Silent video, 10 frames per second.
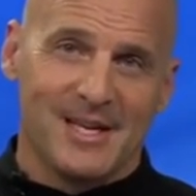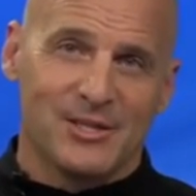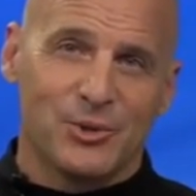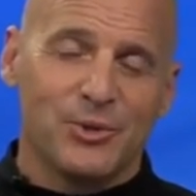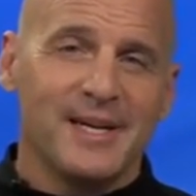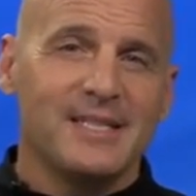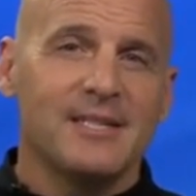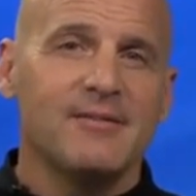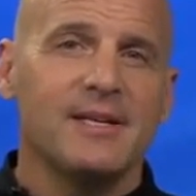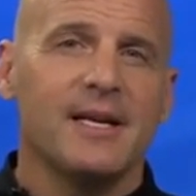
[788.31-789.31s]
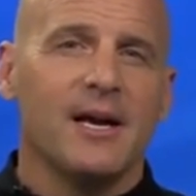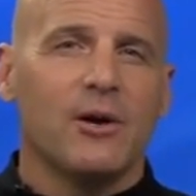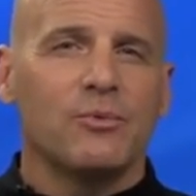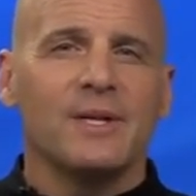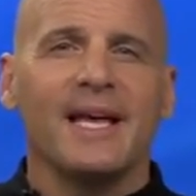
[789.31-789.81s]
So creativity
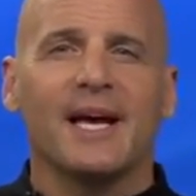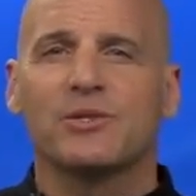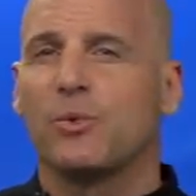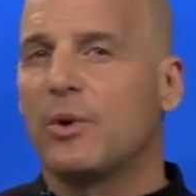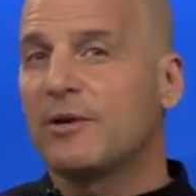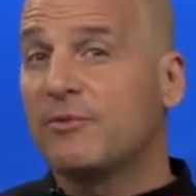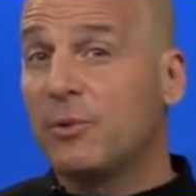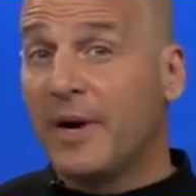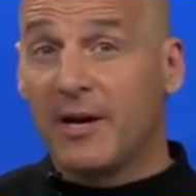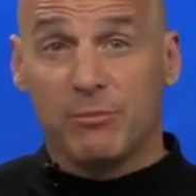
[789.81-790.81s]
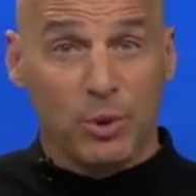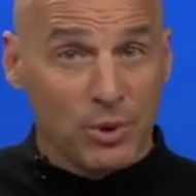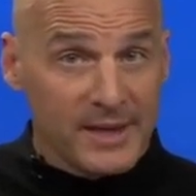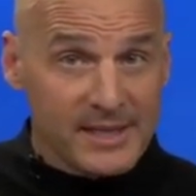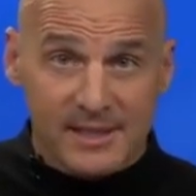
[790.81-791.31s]
really has a wonderful way of
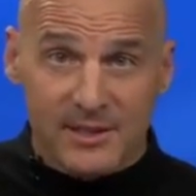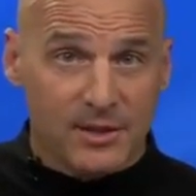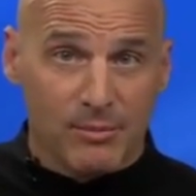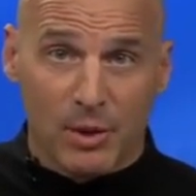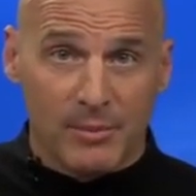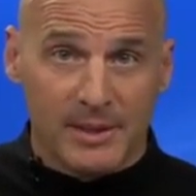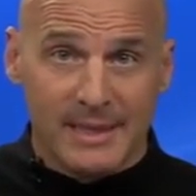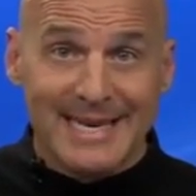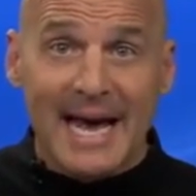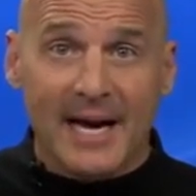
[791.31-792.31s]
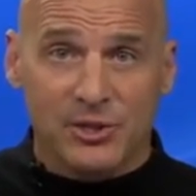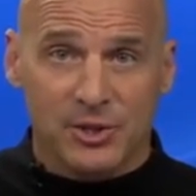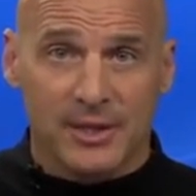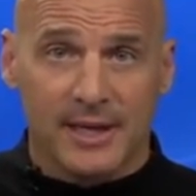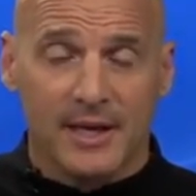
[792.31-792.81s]
pulling us into the moment
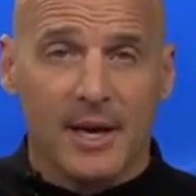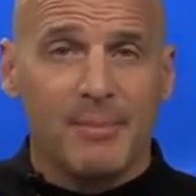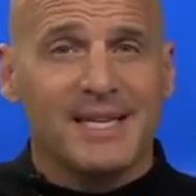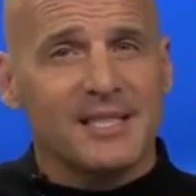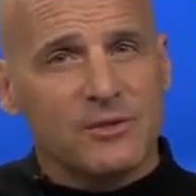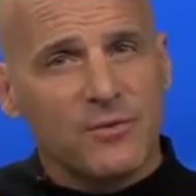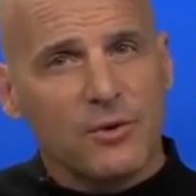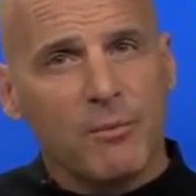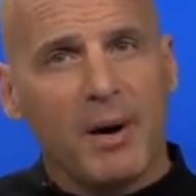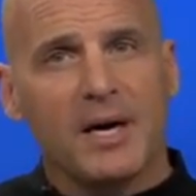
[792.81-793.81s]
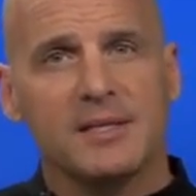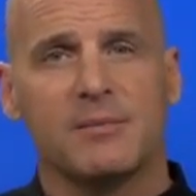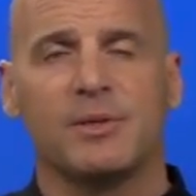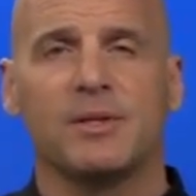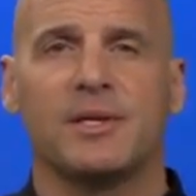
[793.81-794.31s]
naturally, because it's full of
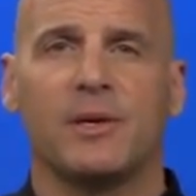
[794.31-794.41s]
possibility.